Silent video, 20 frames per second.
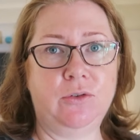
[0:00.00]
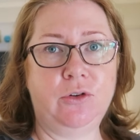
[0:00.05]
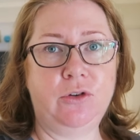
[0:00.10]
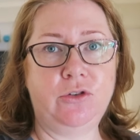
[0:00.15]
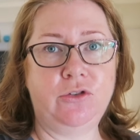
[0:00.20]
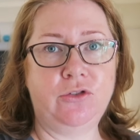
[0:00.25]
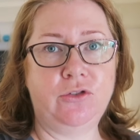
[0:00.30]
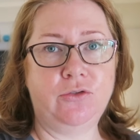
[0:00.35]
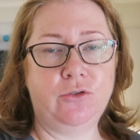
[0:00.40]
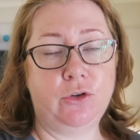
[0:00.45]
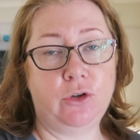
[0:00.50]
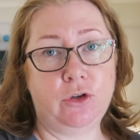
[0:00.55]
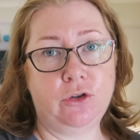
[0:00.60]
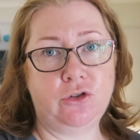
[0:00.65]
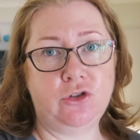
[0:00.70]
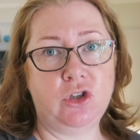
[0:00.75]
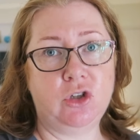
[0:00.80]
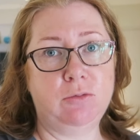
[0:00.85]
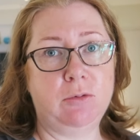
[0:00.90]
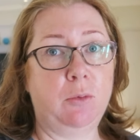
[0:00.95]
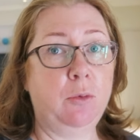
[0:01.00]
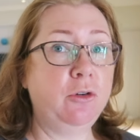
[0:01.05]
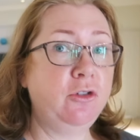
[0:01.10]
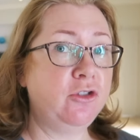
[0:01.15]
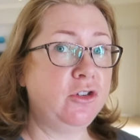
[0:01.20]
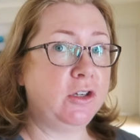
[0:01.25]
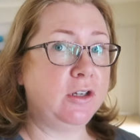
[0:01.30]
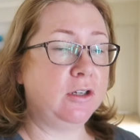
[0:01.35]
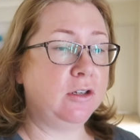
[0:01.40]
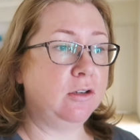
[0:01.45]
on YouTube for YouTube and
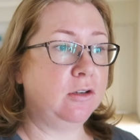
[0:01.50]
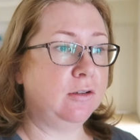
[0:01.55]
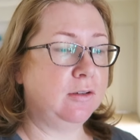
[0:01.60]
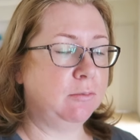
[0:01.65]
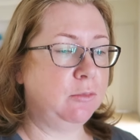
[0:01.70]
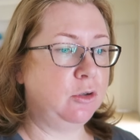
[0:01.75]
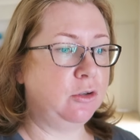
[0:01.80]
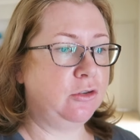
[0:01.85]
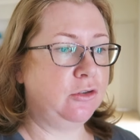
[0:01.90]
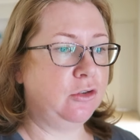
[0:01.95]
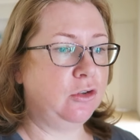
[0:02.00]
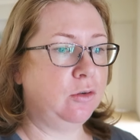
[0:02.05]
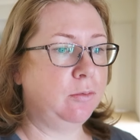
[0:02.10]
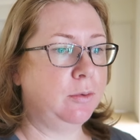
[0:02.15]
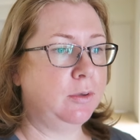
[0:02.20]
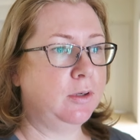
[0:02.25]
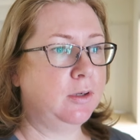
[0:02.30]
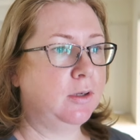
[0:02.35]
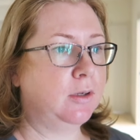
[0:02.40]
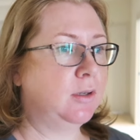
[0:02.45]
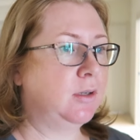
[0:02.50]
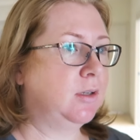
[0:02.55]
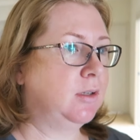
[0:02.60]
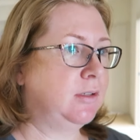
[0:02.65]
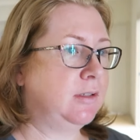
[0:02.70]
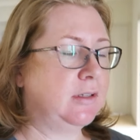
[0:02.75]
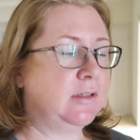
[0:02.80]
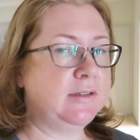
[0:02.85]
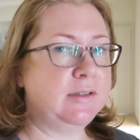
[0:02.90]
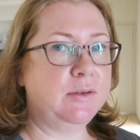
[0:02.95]
watching some YouTube.
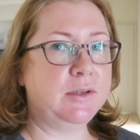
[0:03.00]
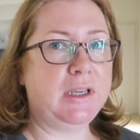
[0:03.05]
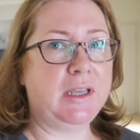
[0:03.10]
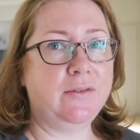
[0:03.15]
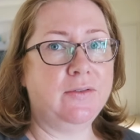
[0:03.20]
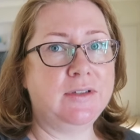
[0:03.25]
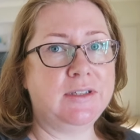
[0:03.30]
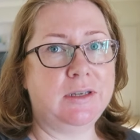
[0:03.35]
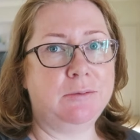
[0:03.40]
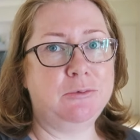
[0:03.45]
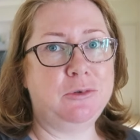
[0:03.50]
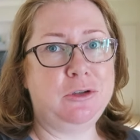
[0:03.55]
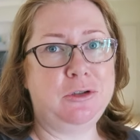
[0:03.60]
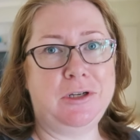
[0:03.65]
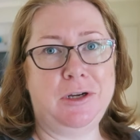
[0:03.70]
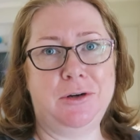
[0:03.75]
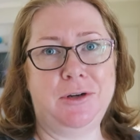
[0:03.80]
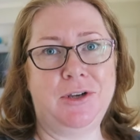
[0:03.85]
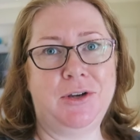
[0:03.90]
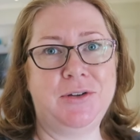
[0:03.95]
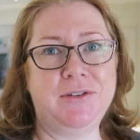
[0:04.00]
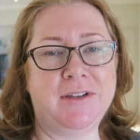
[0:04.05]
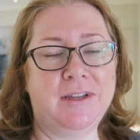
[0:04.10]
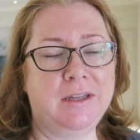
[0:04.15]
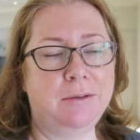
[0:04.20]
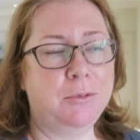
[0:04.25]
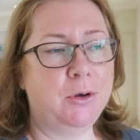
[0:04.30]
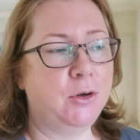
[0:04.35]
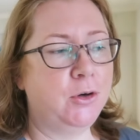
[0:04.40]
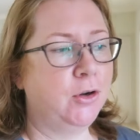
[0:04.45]
I'm just gonna see what Kevin's up to now. I know he's out
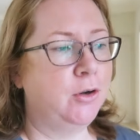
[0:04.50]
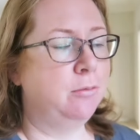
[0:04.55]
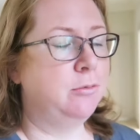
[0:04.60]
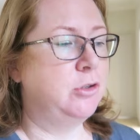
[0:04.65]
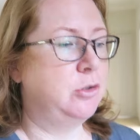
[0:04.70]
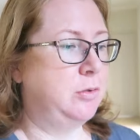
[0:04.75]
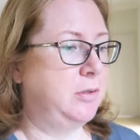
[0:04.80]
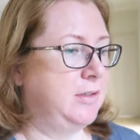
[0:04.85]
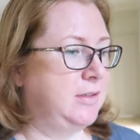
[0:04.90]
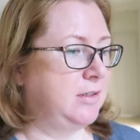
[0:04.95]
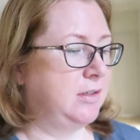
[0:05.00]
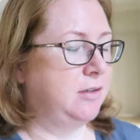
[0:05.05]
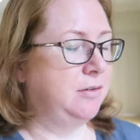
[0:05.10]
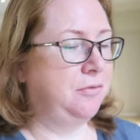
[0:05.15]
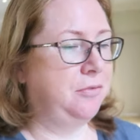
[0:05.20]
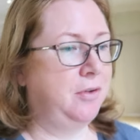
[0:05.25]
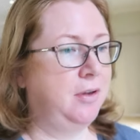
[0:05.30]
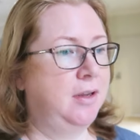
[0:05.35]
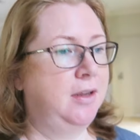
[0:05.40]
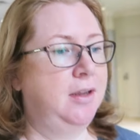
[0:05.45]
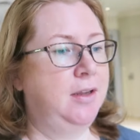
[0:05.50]
in the motorhome doing stuff.